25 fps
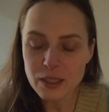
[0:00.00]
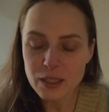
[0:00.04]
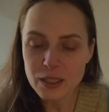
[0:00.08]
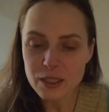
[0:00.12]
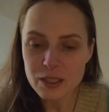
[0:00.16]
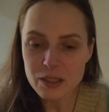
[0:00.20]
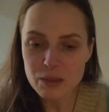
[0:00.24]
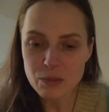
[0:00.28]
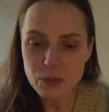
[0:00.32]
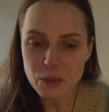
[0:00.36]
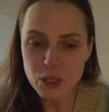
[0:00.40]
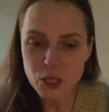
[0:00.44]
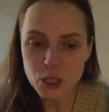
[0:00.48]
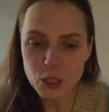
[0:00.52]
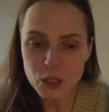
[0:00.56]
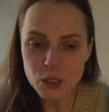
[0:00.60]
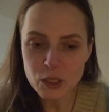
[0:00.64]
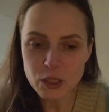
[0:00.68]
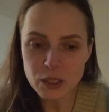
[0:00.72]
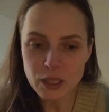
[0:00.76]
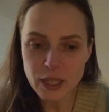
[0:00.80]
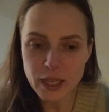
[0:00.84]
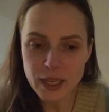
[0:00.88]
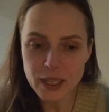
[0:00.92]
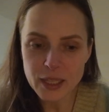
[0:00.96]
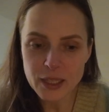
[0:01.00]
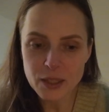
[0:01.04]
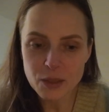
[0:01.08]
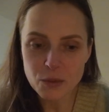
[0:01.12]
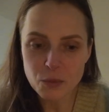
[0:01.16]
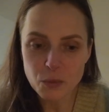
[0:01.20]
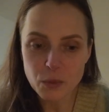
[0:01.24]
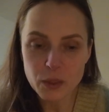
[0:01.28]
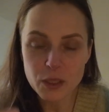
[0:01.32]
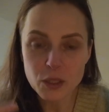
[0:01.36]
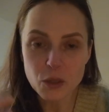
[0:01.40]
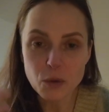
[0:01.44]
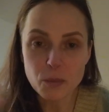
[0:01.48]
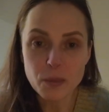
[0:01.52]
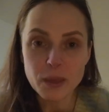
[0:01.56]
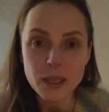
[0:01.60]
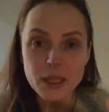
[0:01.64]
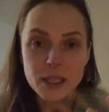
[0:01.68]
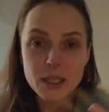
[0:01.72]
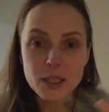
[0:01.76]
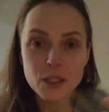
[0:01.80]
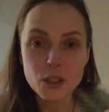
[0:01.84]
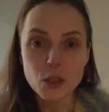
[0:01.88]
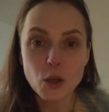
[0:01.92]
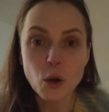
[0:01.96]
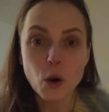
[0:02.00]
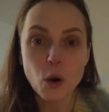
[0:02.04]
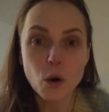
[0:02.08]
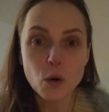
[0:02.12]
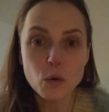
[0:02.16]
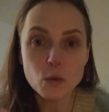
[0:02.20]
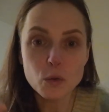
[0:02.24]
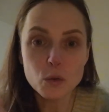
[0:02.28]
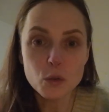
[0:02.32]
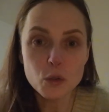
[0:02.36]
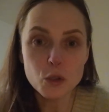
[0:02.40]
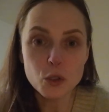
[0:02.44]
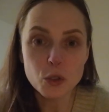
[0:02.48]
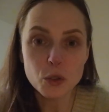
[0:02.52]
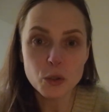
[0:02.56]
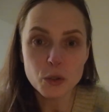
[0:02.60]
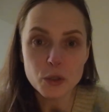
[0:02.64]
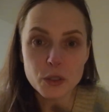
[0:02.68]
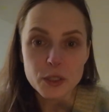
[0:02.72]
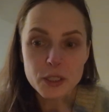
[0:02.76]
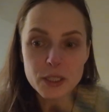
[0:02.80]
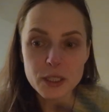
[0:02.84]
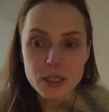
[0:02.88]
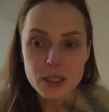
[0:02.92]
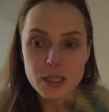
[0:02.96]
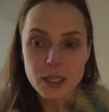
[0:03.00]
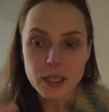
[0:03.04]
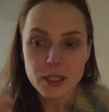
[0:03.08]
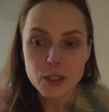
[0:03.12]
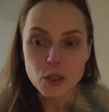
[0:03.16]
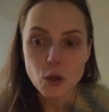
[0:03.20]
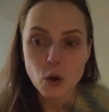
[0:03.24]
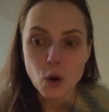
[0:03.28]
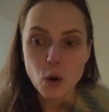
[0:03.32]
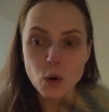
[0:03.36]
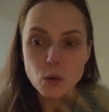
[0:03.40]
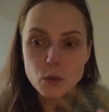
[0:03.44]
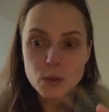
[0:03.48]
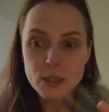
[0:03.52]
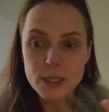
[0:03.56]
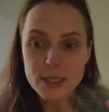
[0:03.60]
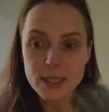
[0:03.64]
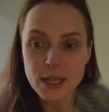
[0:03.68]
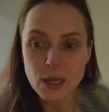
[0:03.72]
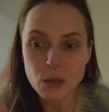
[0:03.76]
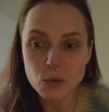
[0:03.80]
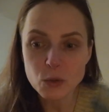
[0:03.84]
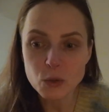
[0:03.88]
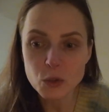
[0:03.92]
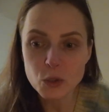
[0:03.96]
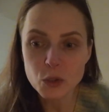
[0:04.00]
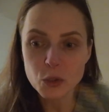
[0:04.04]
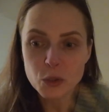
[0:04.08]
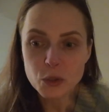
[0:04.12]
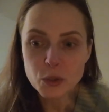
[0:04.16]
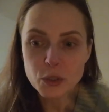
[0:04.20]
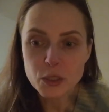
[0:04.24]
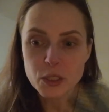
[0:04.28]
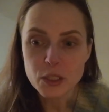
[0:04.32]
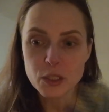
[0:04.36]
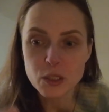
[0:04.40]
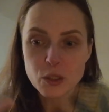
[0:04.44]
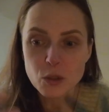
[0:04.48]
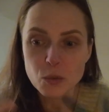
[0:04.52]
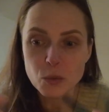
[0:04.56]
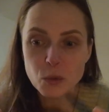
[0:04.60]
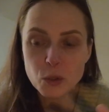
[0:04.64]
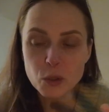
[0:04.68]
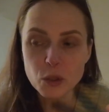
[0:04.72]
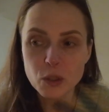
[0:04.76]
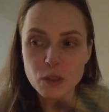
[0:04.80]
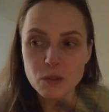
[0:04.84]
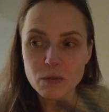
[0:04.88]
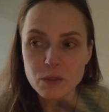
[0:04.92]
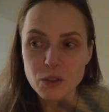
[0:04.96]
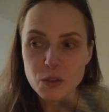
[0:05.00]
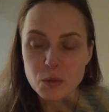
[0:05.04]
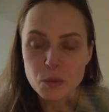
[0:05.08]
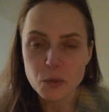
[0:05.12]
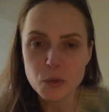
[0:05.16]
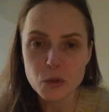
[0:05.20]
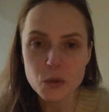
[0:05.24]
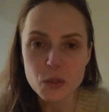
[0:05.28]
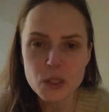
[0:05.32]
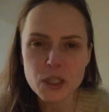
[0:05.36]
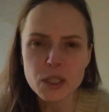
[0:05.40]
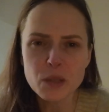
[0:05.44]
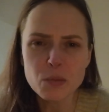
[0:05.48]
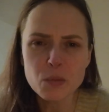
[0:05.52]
as well. Like when you're making your own journeys, like your own sound journeys, you're working with music.